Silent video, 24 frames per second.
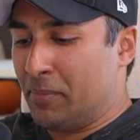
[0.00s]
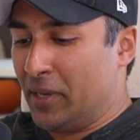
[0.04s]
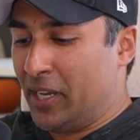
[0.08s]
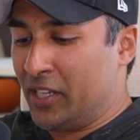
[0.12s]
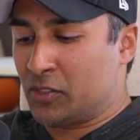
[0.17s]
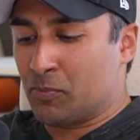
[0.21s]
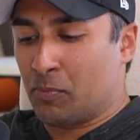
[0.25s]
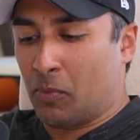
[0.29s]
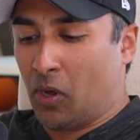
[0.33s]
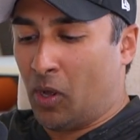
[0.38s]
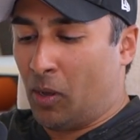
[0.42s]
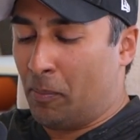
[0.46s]

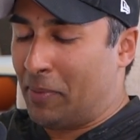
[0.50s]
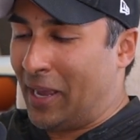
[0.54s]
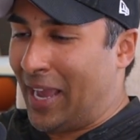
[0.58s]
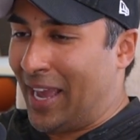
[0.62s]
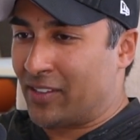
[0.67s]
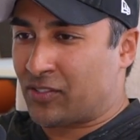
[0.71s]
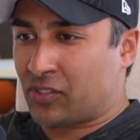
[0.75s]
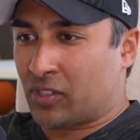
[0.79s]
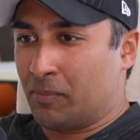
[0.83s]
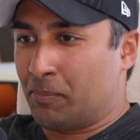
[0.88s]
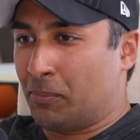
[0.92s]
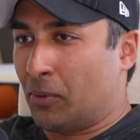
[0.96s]
Baseball,
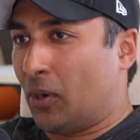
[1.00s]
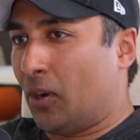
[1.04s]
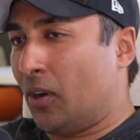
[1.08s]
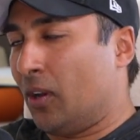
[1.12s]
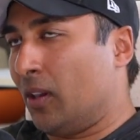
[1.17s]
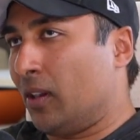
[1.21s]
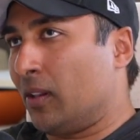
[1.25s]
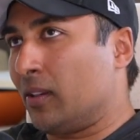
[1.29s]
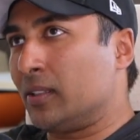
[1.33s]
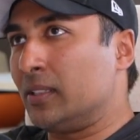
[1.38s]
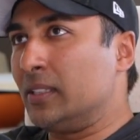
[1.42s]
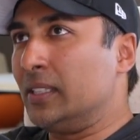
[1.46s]

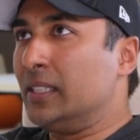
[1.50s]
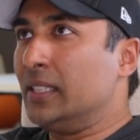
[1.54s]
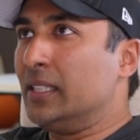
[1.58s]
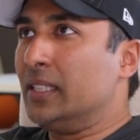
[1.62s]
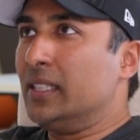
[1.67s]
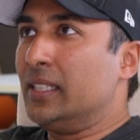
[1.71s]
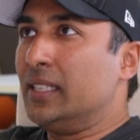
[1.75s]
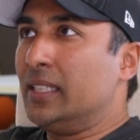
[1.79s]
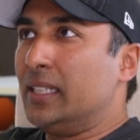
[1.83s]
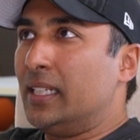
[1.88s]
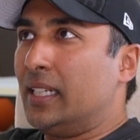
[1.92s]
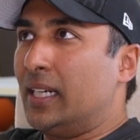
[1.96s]
basketball,
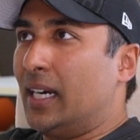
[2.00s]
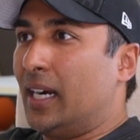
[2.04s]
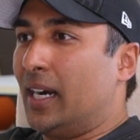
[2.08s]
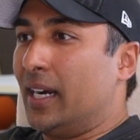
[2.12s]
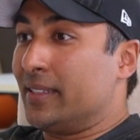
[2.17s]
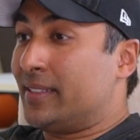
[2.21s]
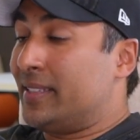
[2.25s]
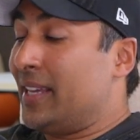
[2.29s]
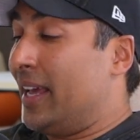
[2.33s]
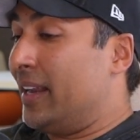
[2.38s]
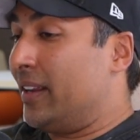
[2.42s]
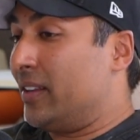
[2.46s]

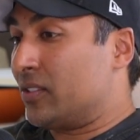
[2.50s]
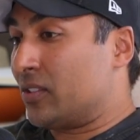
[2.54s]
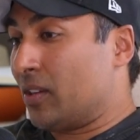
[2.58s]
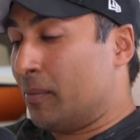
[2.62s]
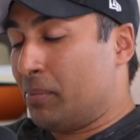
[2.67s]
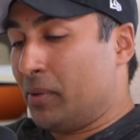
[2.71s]
tennis.